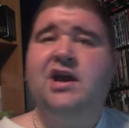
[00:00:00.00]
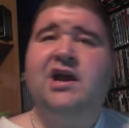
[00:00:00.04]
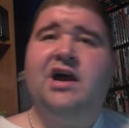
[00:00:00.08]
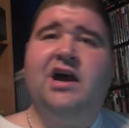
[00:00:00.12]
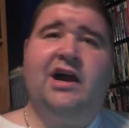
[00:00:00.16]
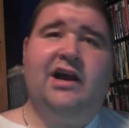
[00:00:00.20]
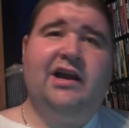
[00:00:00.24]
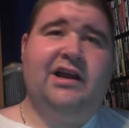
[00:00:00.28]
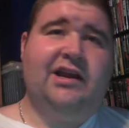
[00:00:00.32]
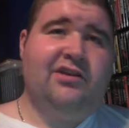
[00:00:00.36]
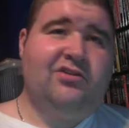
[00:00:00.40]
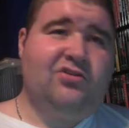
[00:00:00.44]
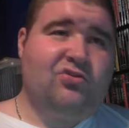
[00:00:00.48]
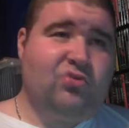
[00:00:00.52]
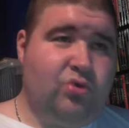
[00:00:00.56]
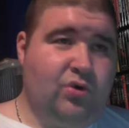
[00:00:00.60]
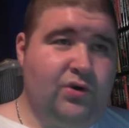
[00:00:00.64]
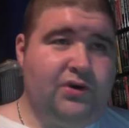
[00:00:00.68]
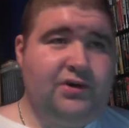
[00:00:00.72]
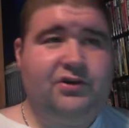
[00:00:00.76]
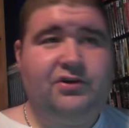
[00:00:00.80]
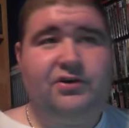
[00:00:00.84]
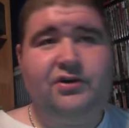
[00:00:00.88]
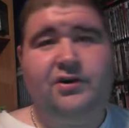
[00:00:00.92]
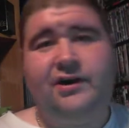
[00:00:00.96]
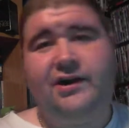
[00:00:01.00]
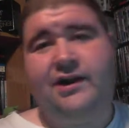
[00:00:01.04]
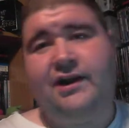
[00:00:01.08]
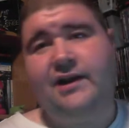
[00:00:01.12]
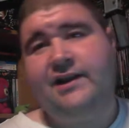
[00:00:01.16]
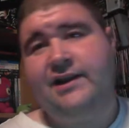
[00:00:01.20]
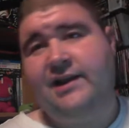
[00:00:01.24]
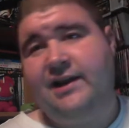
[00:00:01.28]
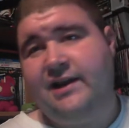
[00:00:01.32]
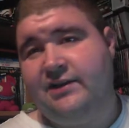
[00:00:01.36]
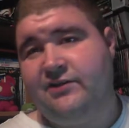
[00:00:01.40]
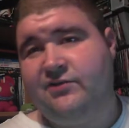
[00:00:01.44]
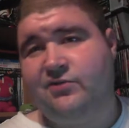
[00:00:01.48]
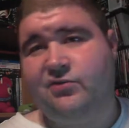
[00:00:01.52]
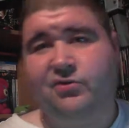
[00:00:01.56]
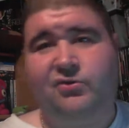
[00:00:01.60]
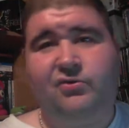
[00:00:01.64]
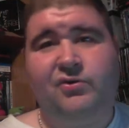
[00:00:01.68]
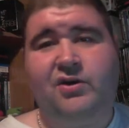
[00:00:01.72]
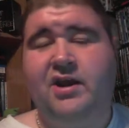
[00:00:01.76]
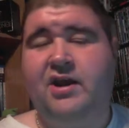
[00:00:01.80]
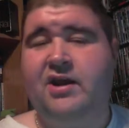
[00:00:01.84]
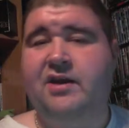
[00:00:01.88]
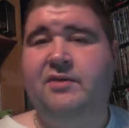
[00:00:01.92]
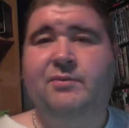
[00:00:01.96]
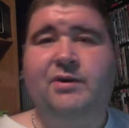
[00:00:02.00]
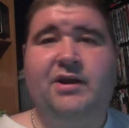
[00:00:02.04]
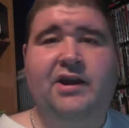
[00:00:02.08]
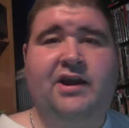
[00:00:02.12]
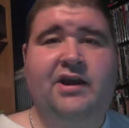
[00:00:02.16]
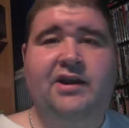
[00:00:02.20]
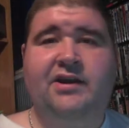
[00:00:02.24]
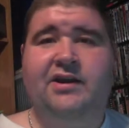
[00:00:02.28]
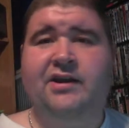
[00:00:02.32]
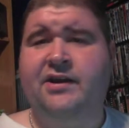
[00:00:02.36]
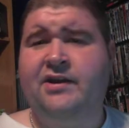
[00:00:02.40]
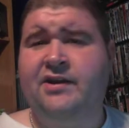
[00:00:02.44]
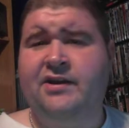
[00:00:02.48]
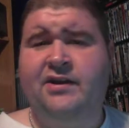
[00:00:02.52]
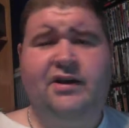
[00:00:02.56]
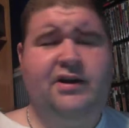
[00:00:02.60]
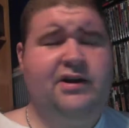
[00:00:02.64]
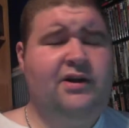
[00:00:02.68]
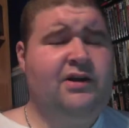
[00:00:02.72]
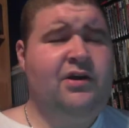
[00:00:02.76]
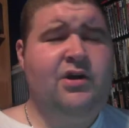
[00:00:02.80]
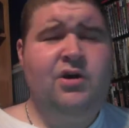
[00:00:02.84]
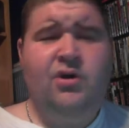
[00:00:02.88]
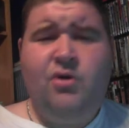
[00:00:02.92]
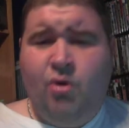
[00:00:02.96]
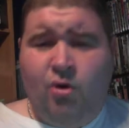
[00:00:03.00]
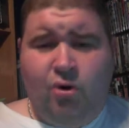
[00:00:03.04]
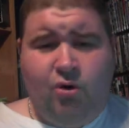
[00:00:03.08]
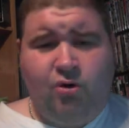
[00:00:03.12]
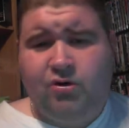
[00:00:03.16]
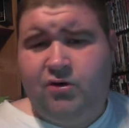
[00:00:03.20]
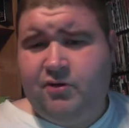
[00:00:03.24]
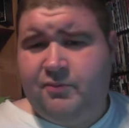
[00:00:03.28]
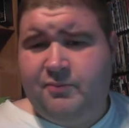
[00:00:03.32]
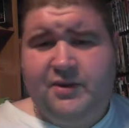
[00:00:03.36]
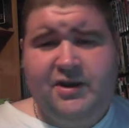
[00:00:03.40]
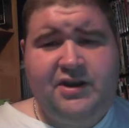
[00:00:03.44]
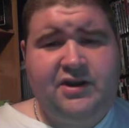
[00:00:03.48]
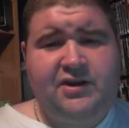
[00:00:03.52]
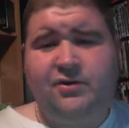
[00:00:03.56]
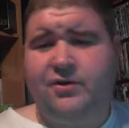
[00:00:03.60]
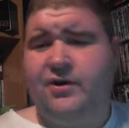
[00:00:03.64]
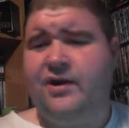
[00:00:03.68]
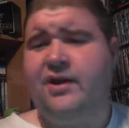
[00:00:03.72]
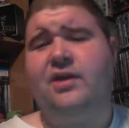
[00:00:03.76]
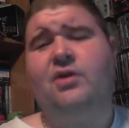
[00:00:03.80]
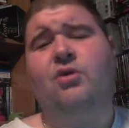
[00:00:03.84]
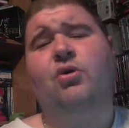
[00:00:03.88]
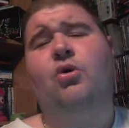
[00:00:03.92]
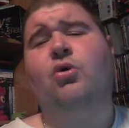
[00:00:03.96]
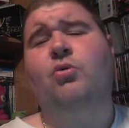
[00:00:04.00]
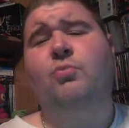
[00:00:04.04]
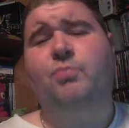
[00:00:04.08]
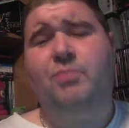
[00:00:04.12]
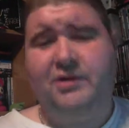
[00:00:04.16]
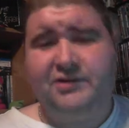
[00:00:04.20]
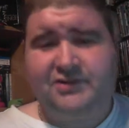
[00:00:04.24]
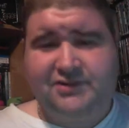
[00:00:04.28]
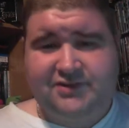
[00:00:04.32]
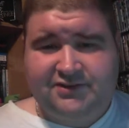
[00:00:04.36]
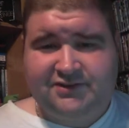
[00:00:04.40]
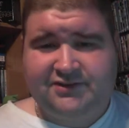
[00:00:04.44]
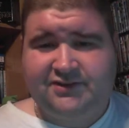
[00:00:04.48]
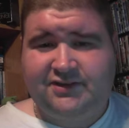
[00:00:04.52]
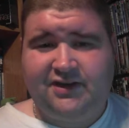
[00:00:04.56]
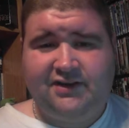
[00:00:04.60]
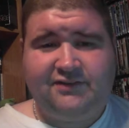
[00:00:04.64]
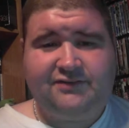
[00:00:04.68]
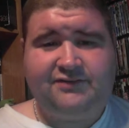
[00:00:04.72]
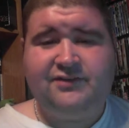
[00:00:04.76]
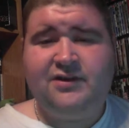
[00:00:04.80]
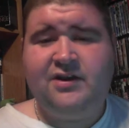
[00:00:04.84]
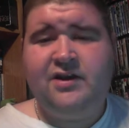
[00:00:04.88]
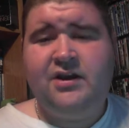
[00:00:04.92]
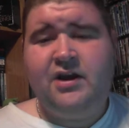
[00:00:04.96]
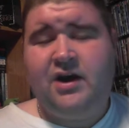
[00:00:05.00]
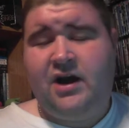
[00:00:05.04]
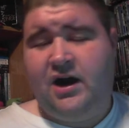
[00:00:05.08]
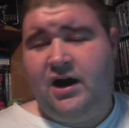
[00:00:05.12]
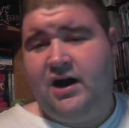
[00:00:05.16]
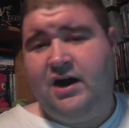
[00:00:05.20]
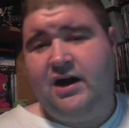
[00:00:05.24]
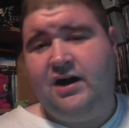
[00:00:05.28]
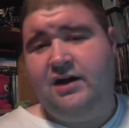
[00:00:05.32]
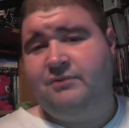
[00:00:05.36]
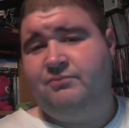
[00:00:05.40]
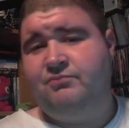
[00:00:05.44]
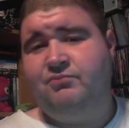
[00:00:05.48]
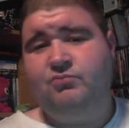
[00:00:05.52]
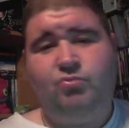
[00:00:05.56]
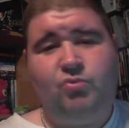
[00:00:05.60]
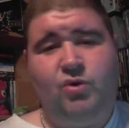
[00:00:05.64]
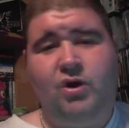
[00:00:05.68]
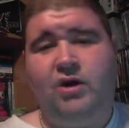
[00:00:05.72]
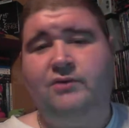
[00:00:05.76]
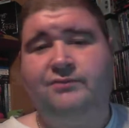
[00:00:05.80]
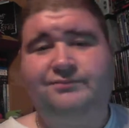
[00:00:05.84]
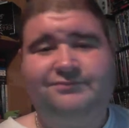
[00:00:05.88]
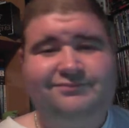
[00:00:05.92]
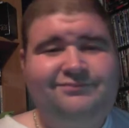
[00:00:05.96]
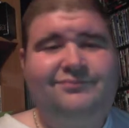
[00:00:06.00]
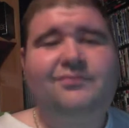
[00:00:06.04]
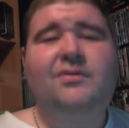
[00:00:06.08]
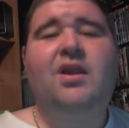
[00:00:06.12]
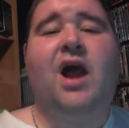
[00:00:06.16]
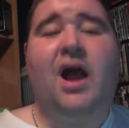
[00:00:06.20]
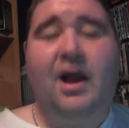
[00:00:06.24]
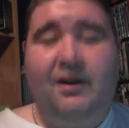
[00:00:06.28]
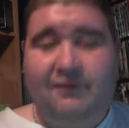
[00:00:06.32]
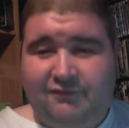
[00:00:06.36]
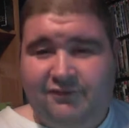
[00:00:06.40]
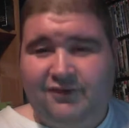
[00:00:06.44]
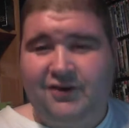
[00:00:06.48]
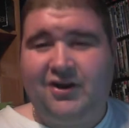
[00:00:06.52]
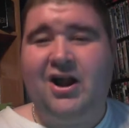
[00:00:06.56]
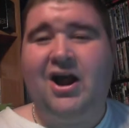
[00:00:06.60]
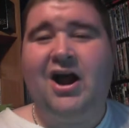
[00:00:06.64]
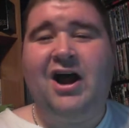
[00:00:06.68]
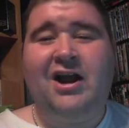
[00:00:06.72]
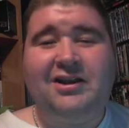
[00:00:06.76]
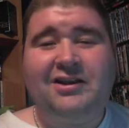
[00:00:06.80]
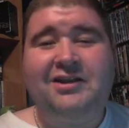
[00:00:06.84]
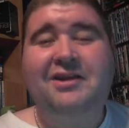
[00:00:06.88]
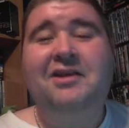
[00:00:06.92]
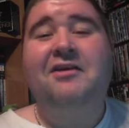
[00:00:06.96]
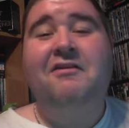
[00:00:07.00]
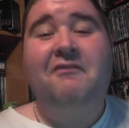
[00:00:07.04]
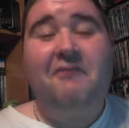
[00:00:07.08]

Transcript: I got a Twitter. I got an Instagram. I got a Horror Amino. I got a whole bunch of stuff. Well, I forgot.